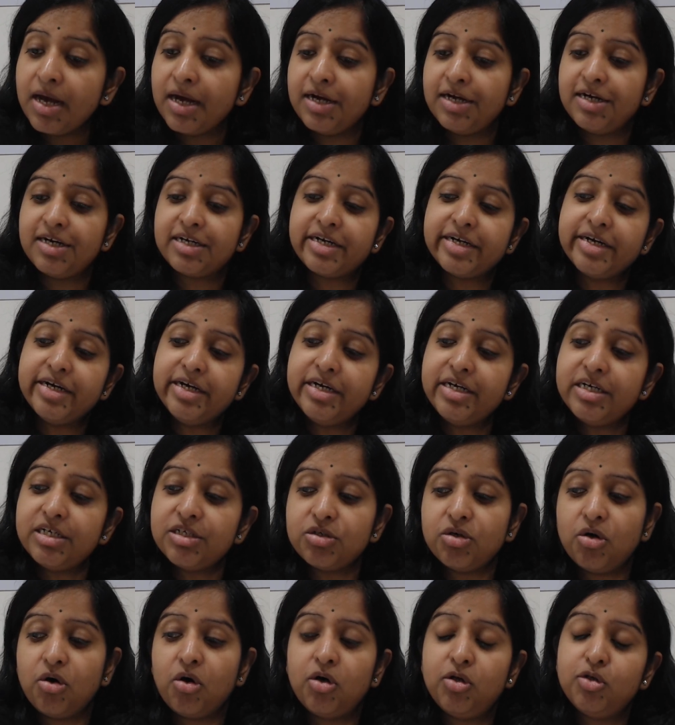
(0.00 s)
it
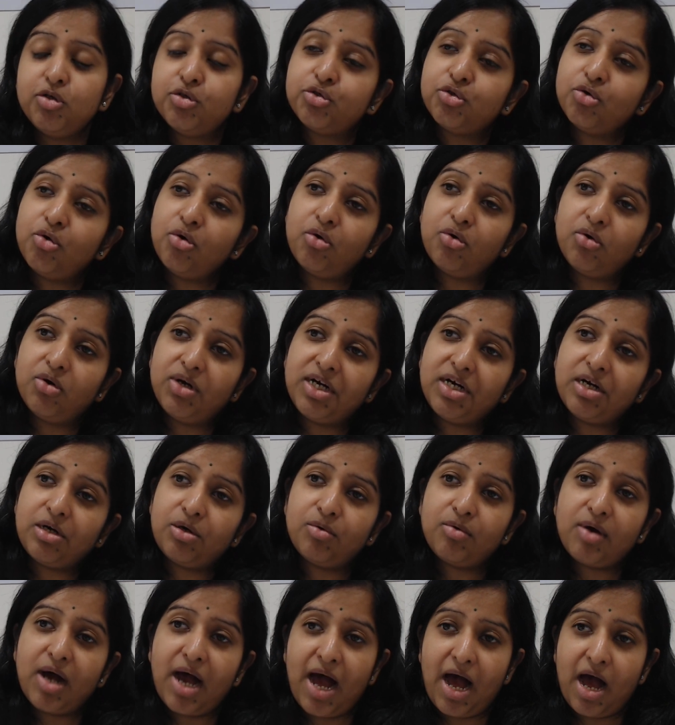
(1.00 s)
is also going to